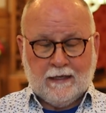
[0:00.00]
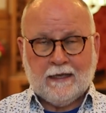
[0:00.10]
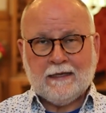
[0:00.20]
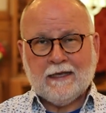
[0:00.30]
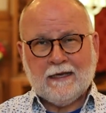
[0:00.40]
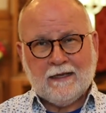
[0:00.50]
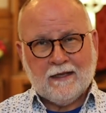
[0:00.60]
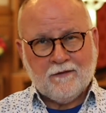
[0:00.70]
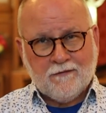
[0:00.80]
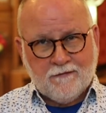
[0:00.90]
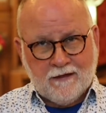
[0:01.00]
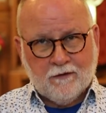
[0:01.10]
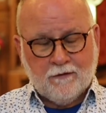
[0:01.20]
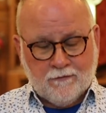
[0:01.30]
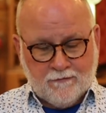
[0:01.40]
and getting
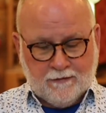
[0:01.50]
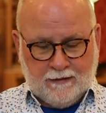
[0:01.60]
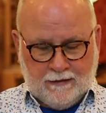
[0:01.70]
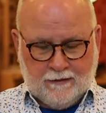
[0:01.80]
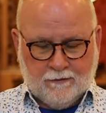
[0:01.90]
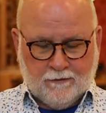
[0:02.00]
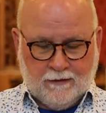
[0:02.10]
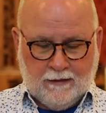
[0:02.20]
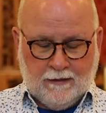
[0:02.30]
seriously ill